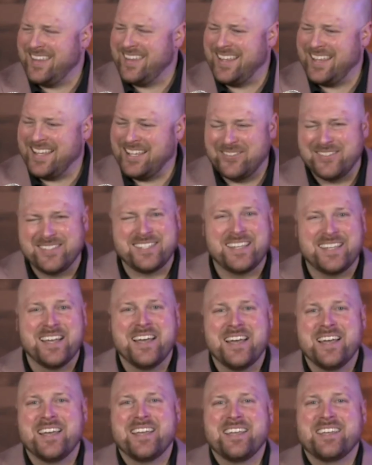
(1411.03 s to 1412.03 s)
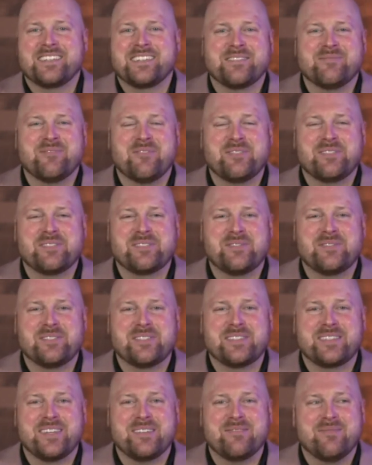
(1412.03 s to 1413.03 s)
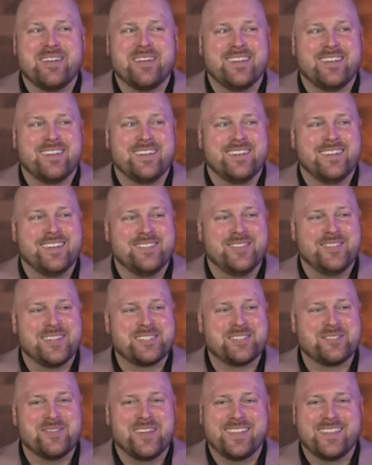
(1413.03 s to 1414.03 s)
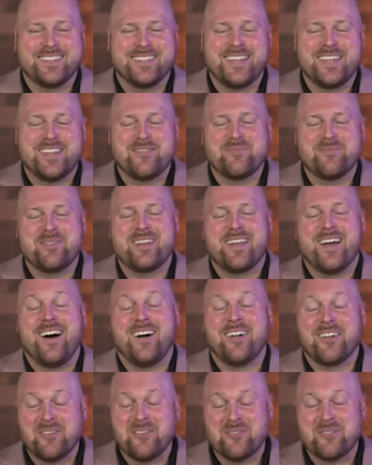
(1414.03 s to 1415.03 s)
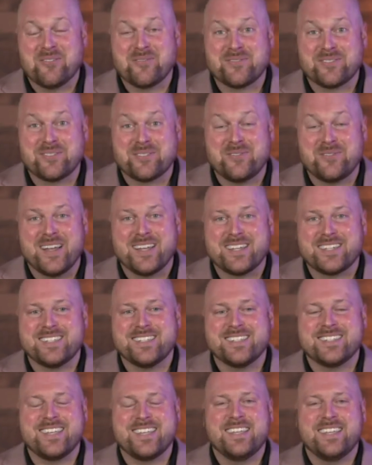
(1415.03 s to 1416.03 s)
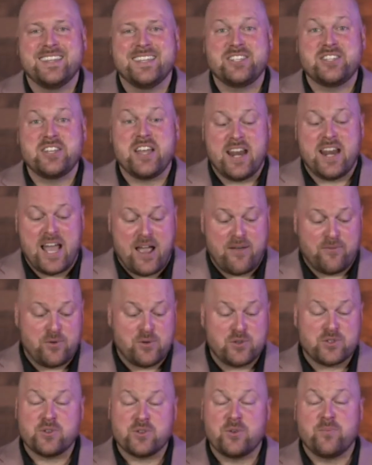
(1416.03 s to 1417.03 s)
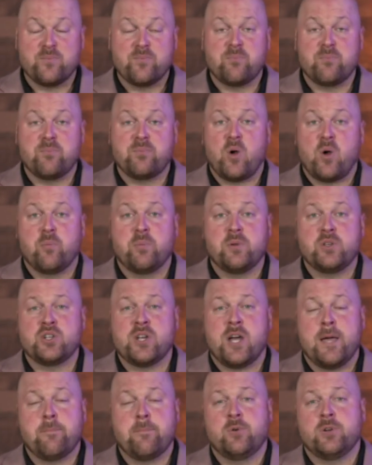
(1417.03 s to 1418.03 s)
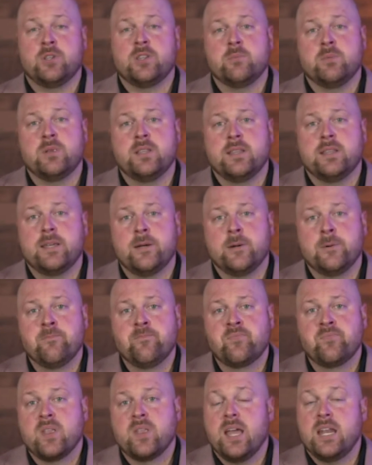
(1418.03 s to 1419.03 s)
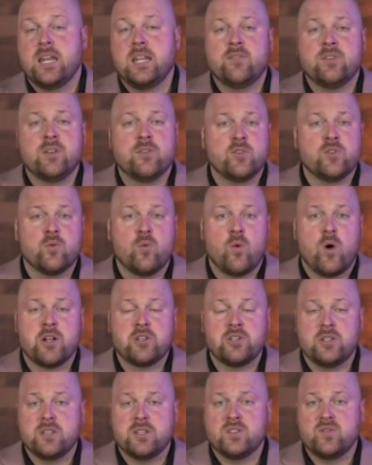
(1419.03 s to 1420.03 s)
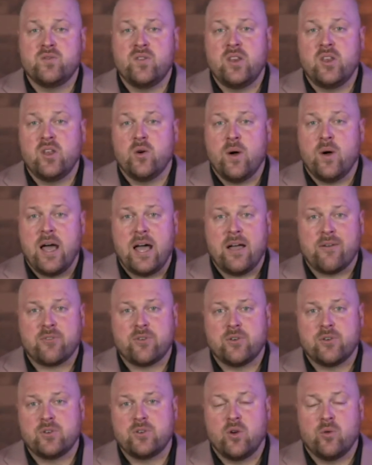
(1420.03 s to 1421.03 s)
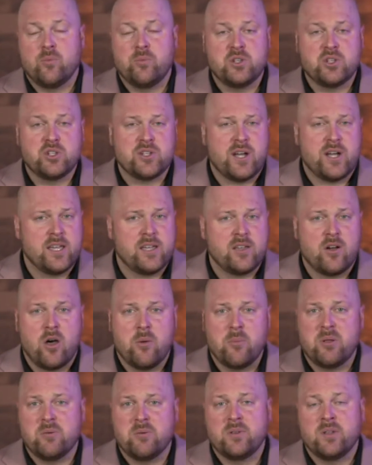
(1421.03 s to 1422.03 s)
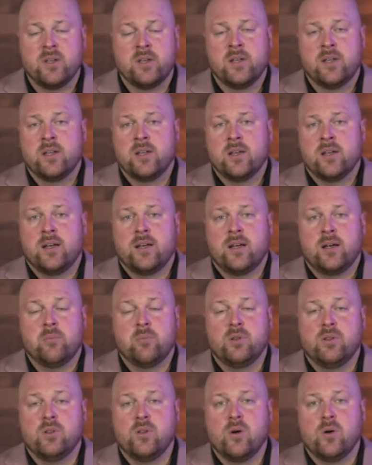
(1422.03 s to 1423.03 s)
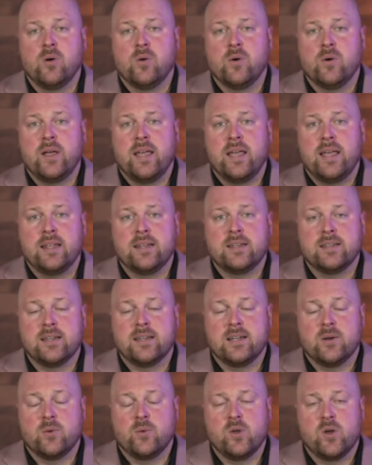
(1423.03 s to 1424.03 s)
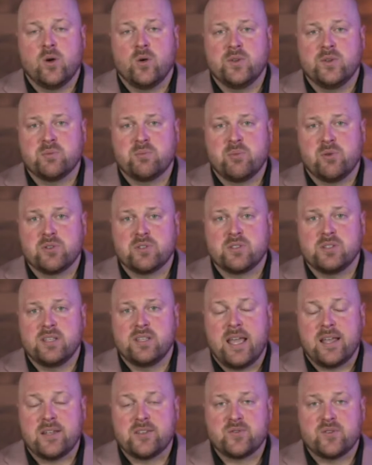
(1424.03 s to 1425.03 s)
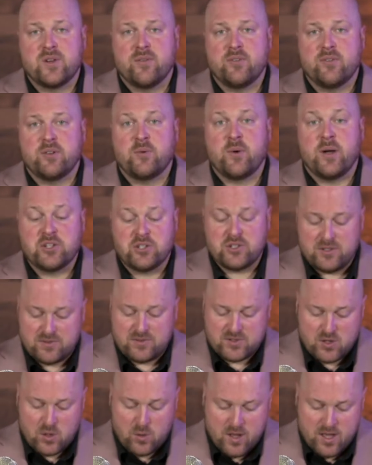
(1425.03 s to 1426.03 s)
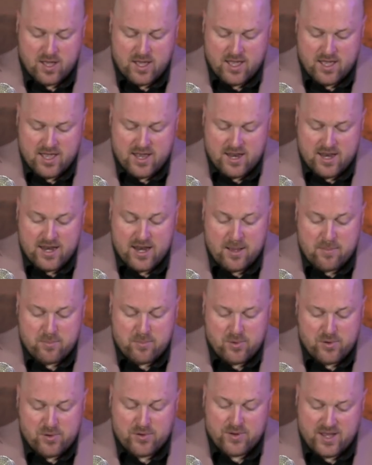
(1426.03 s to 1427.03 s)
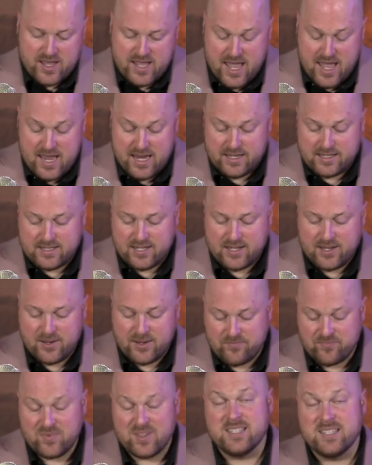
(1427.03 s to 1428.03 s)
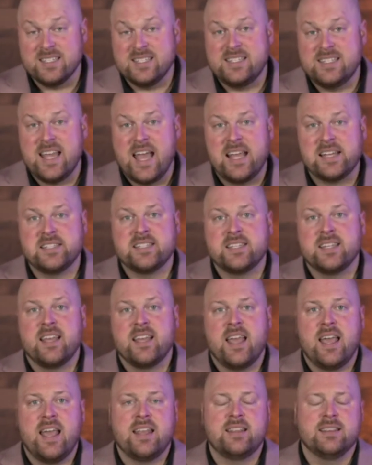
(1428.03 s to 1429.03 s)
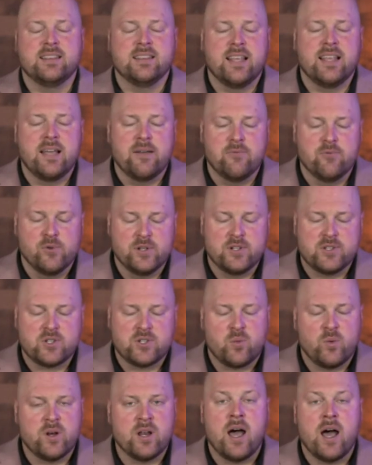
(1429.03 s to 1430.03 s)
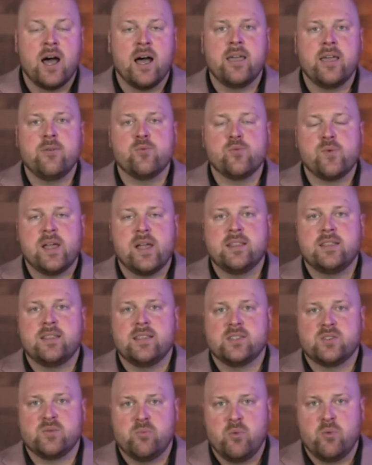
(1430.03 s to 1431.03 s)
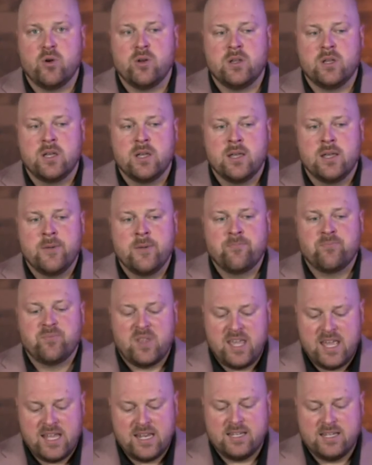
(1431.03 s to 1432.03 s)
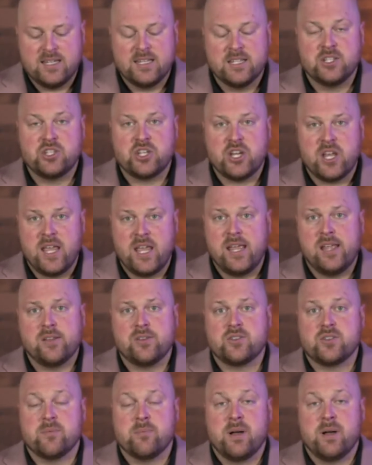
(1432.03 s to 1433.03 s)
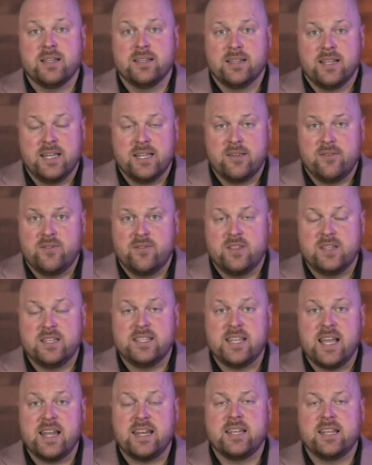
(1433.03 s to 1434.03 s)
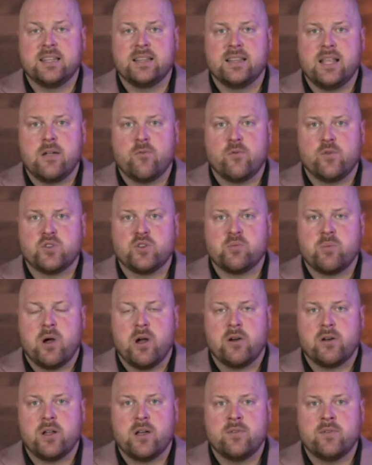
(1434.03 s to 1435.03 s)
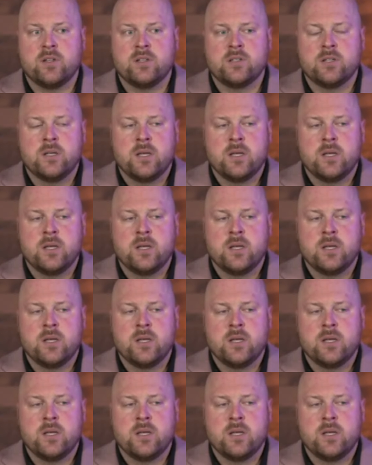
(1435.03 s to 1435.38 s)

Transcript: I always say, because I'm always so used to saying Investor Mel and Dave, but I'll go over the questions in the chat after. So don't be shy. Put them in there. And even if you're watching this video after, don't be shy. Comment below, and we always personally answer every question. So number 8, debt and leverage. When I read this book, it changed my life. The debt and leverage part of it.